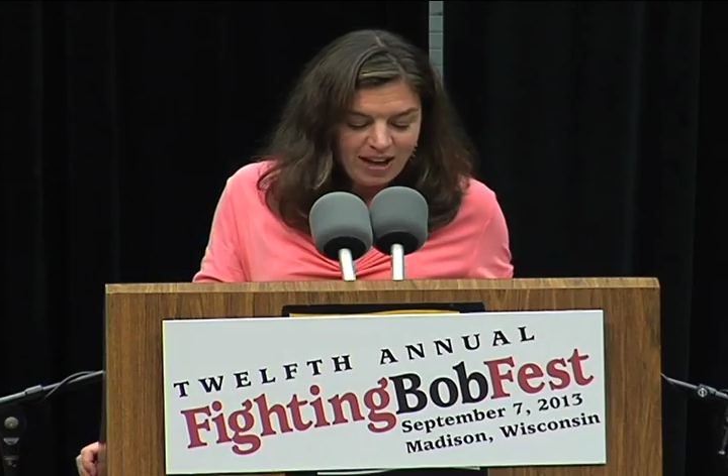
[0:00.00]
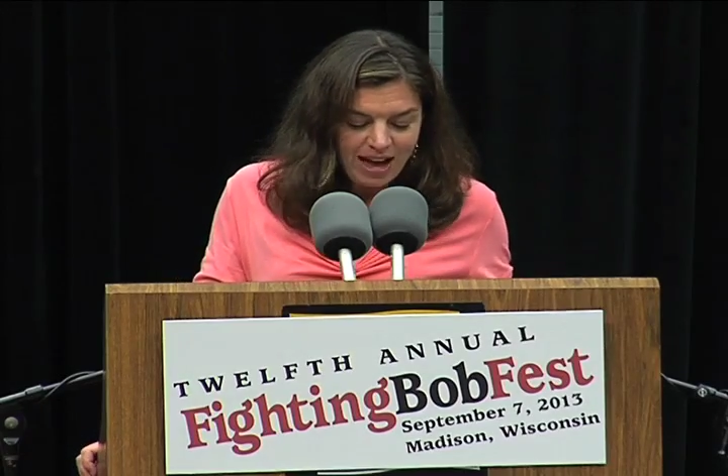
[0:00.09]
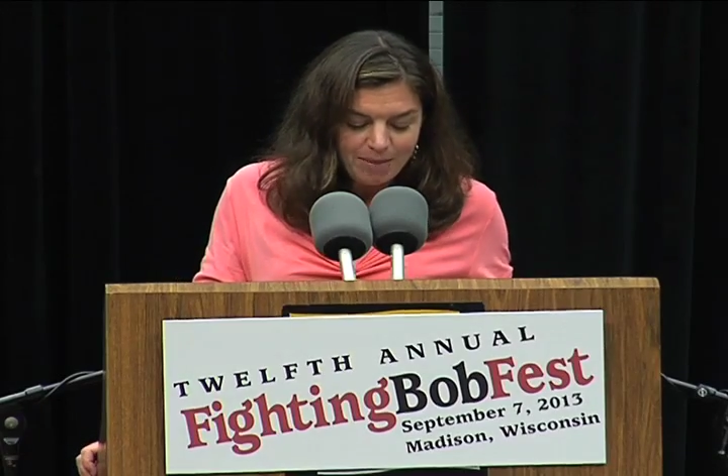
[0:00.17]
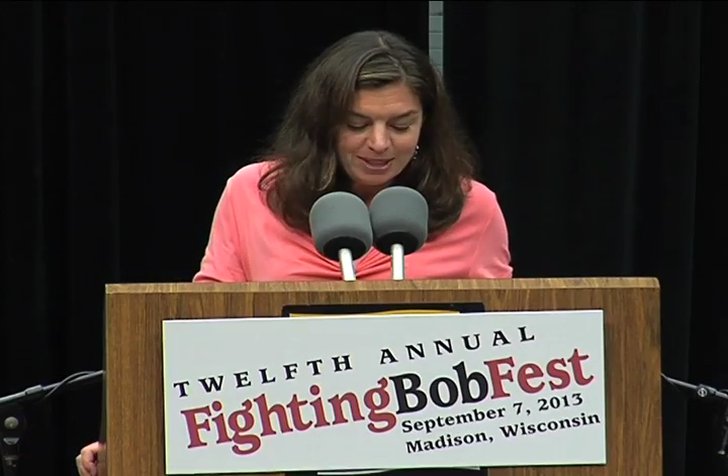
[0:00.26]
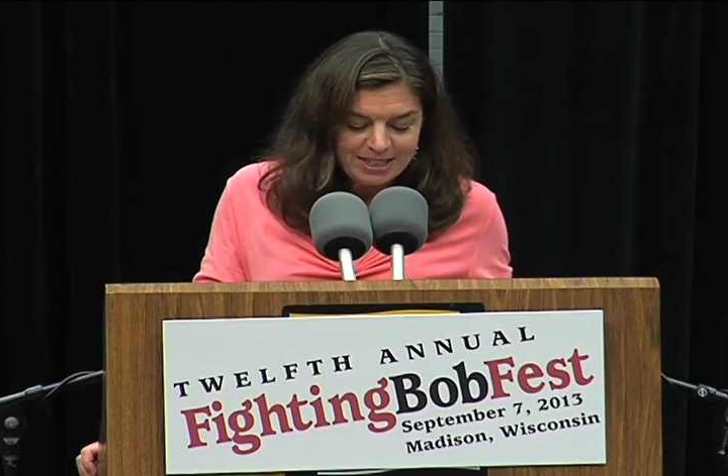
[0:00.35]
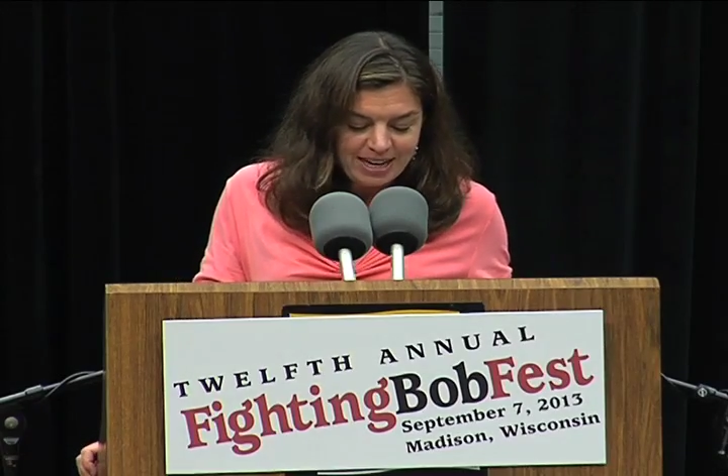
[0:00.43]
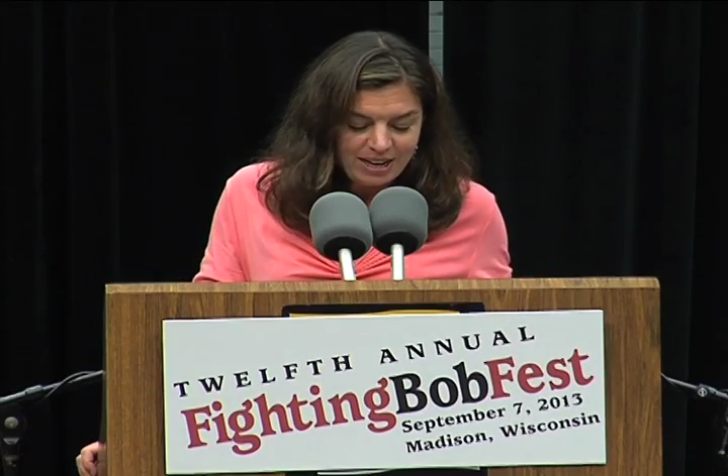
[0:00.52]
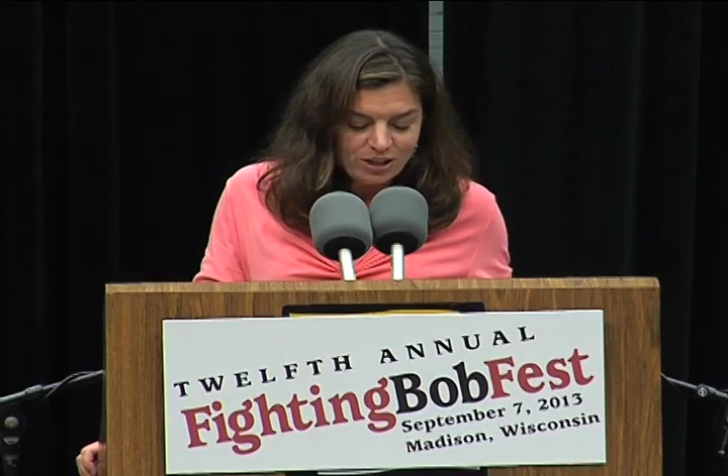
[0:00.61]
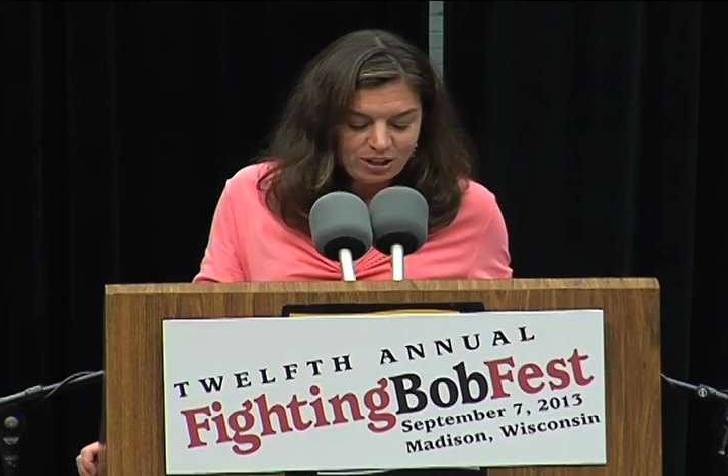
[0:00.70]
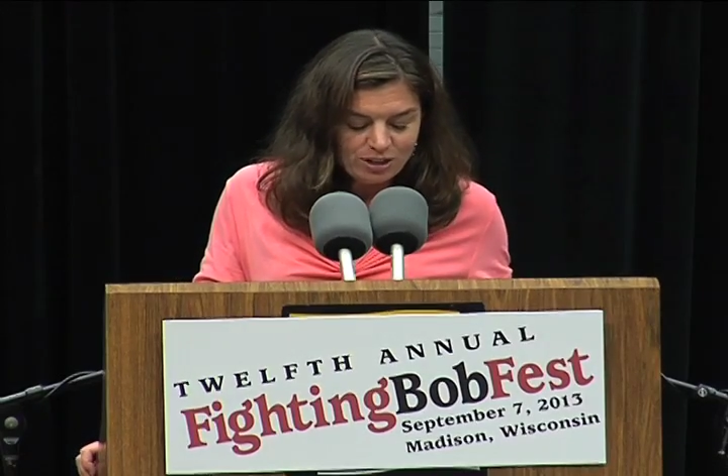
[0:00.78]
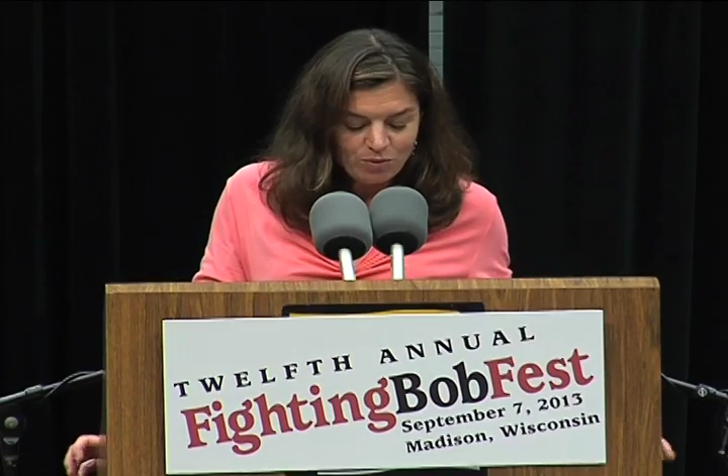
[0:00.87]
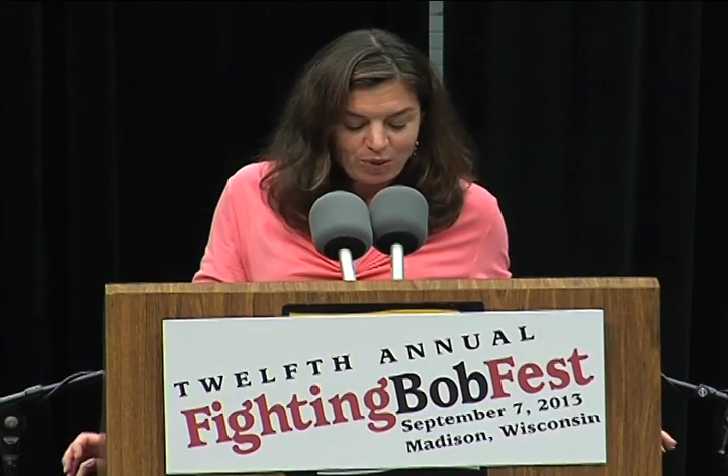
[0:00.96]

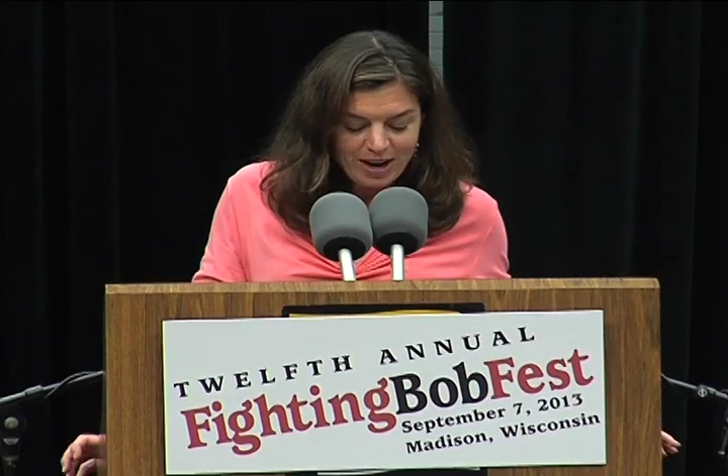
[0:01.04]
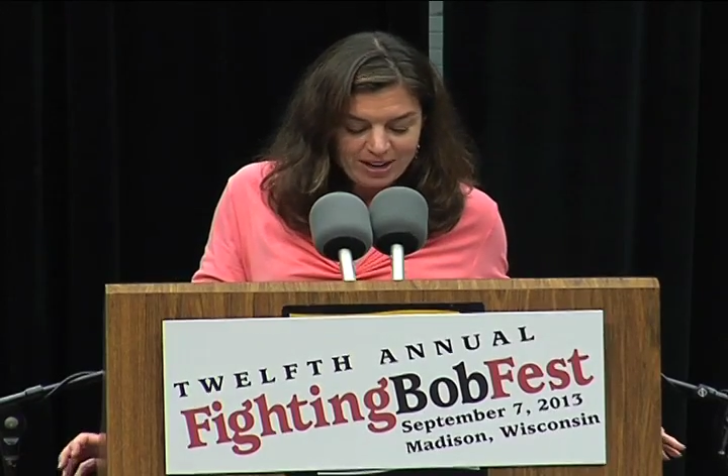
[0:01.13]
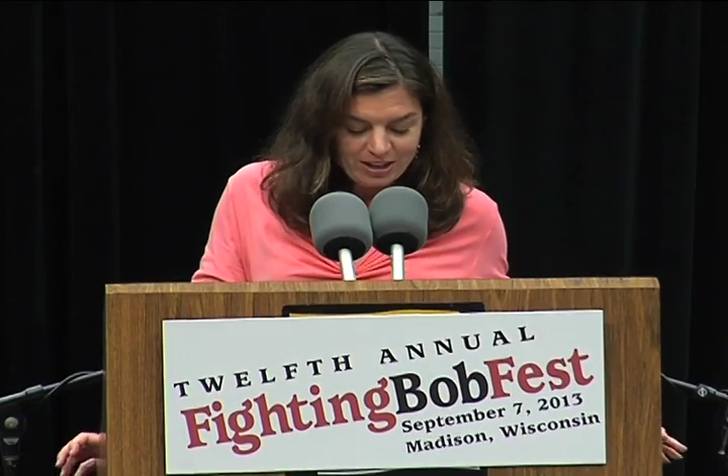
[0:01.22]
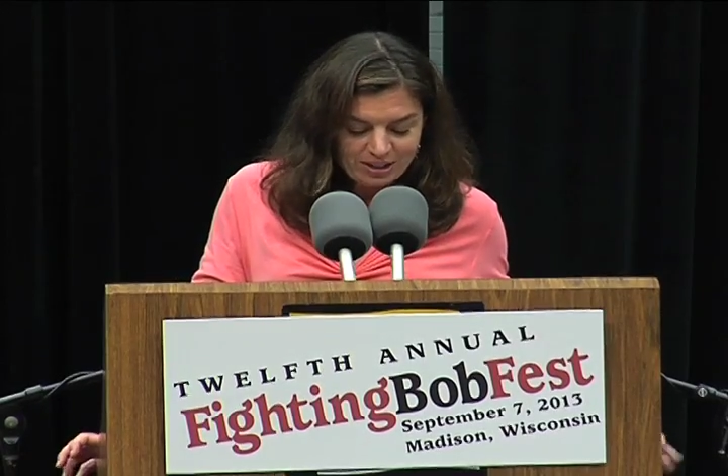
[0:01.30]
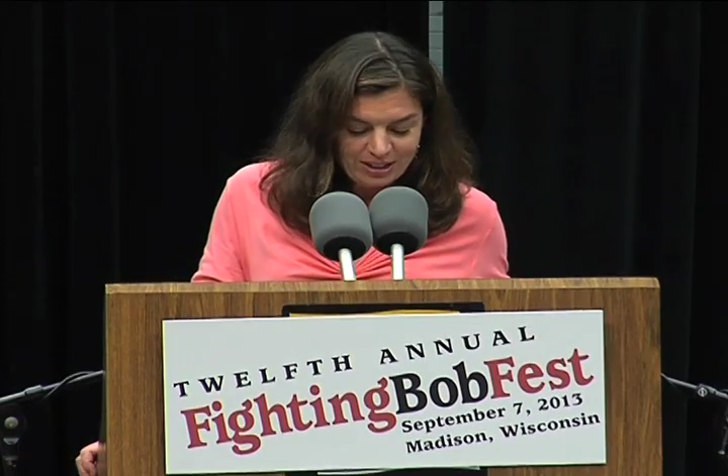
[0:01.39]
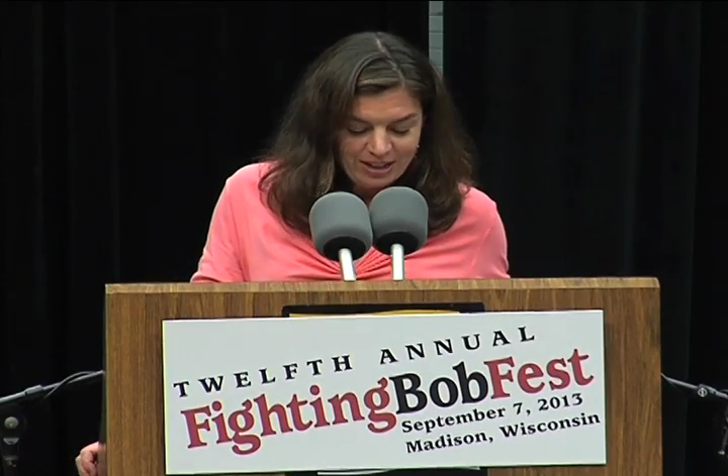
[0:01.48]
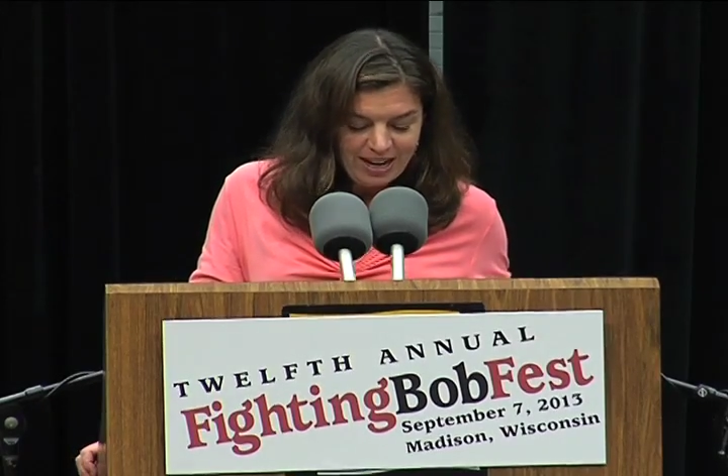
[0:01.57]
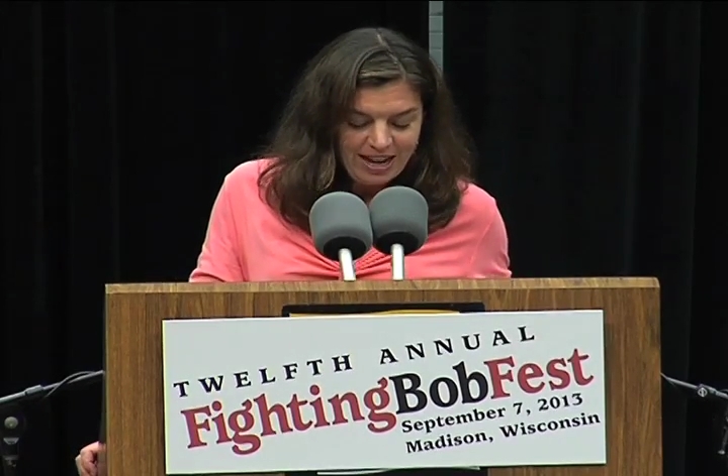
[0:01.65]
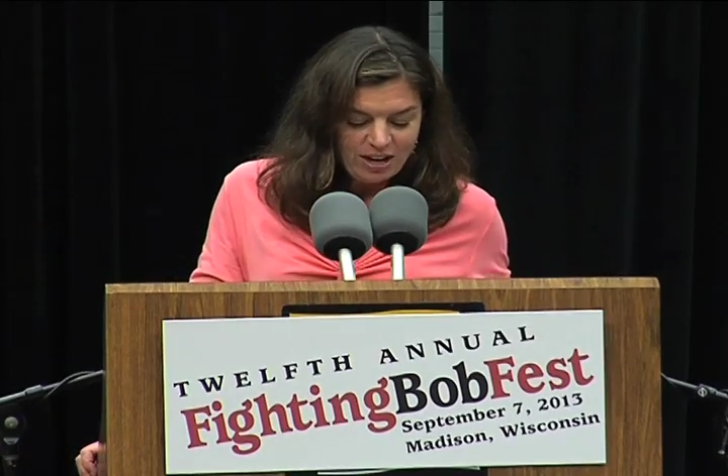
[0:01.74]
commentator, writer,